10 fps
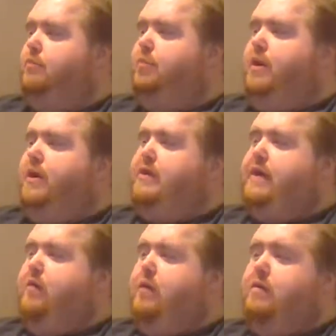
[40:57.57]
Because
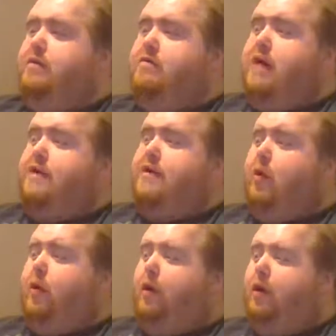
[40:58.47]
I went through that
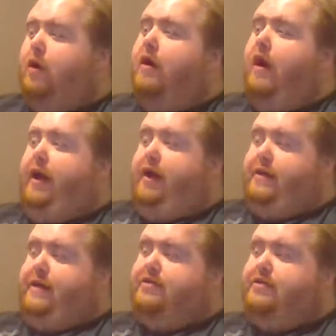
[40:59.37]
door, and
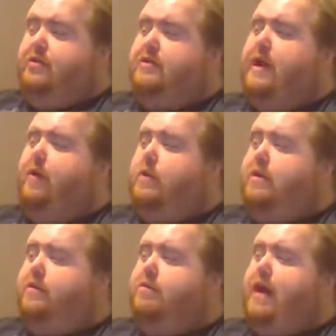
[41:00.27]
as soon as I
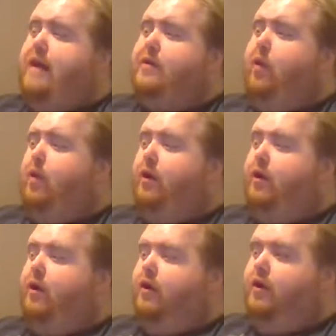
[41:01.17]
went through that
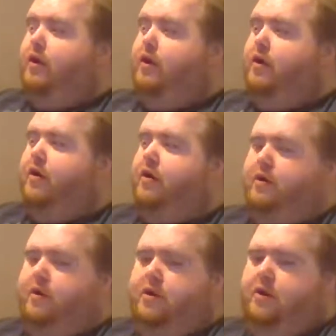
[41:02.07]
door,
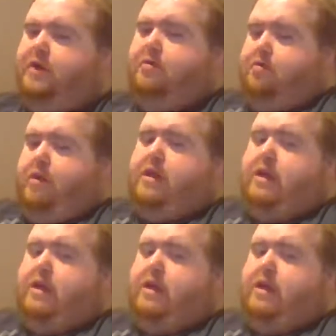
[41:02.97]
she was right